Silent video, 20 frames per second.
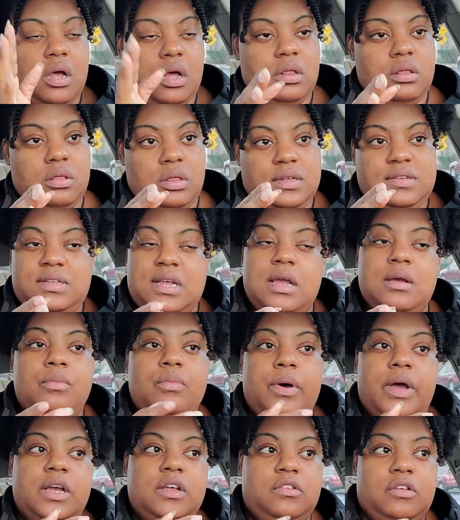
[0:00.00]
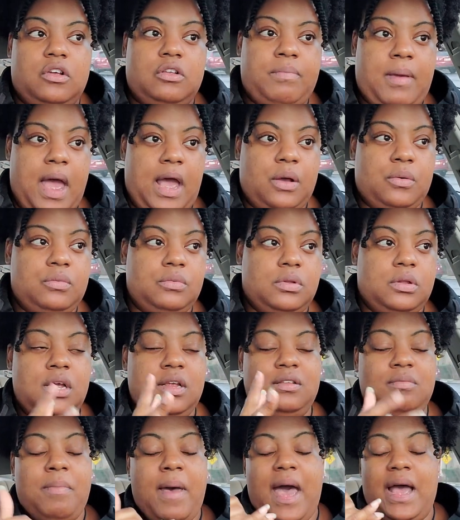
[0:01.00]
the same way, so
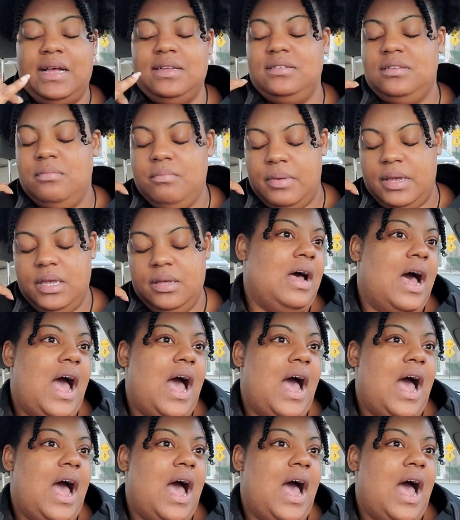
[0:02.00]
his back's to me.